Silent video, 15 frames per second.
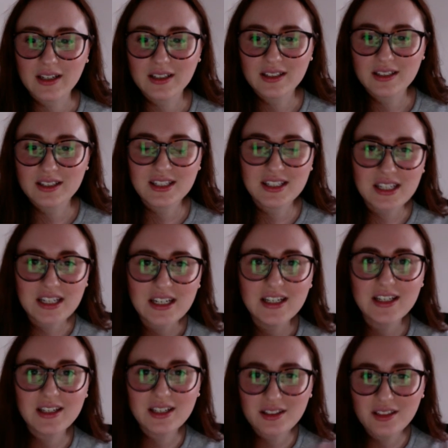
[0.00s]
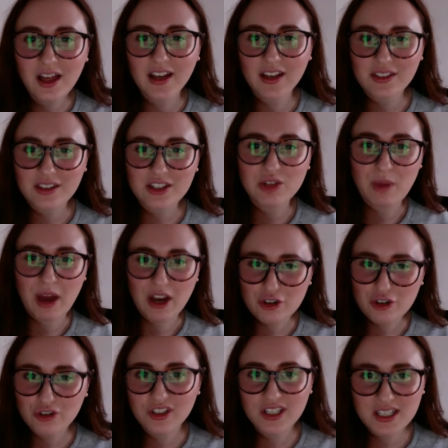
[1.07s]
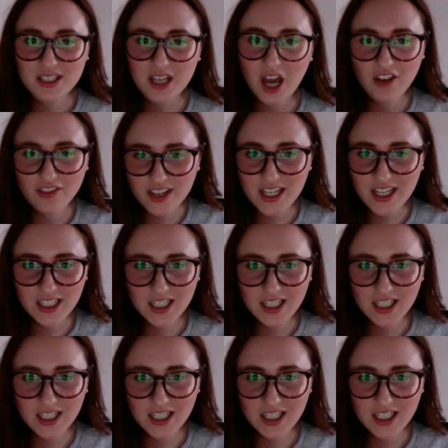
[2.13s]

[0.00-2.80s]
see like the specialness of it